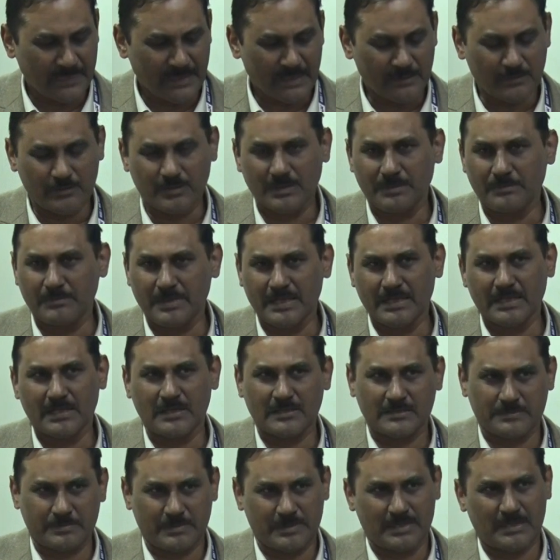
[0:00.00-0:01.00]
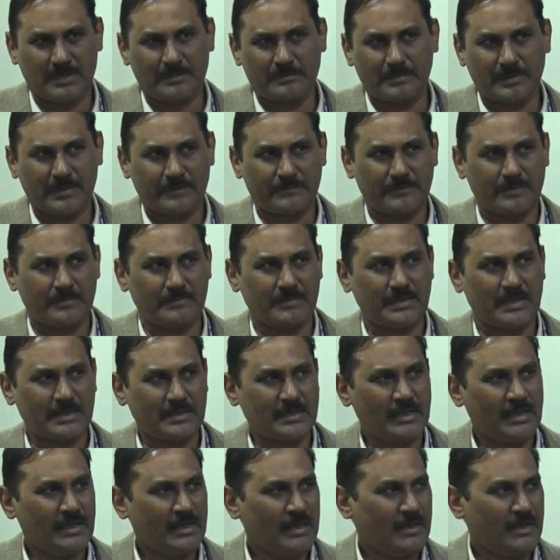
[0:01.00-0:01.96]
to the main hospital. Apart from that,